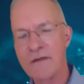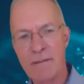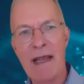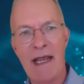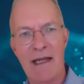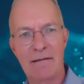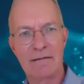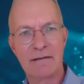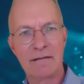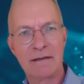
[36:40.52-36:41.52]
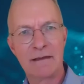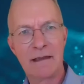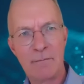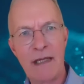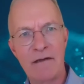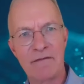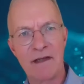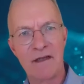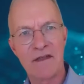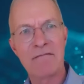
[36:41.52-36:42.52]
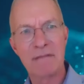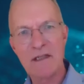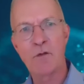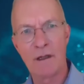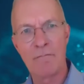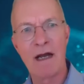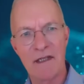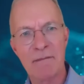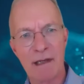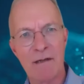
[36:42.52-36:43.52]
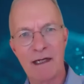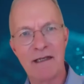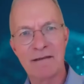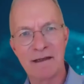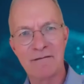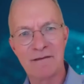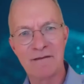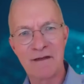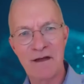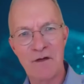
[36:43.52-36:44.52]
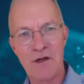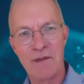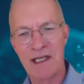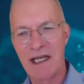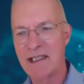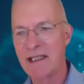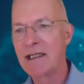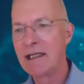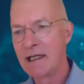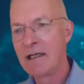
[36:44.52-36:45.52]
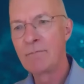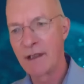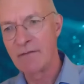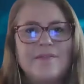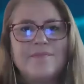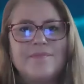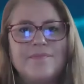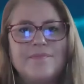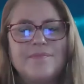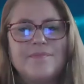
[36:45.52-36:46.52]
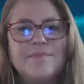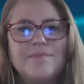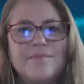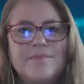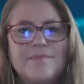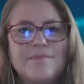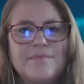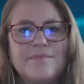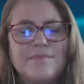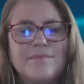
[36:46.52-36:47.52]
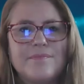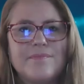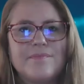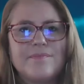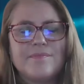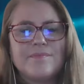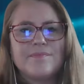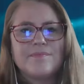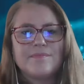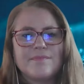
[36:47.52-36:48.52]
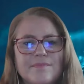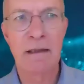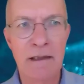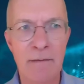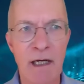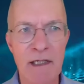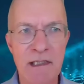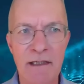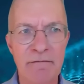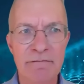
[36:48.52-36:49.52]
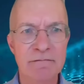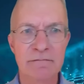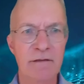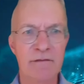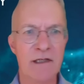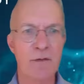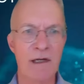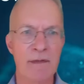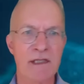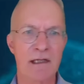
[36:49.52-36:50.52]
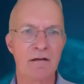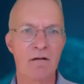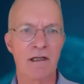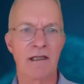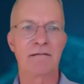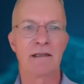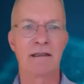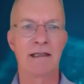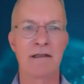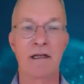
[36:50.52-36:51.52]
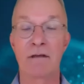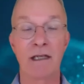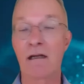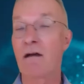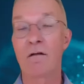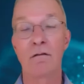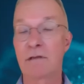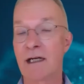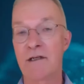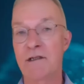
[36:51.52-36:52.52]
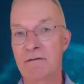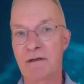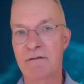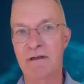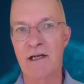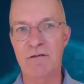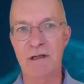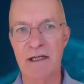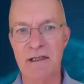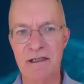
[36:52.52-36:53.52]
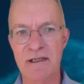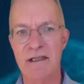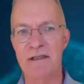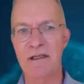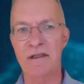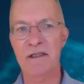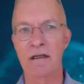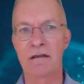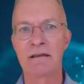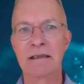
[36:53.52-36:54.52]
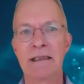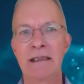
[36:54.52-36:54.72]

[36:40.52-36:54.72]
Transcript: span benefits. This is all in mice, by the way, no human data. But if you reduce the level of MYC by 50%, the mice live 15-20% longer, and they don't get a whole range of different age-related diseases. So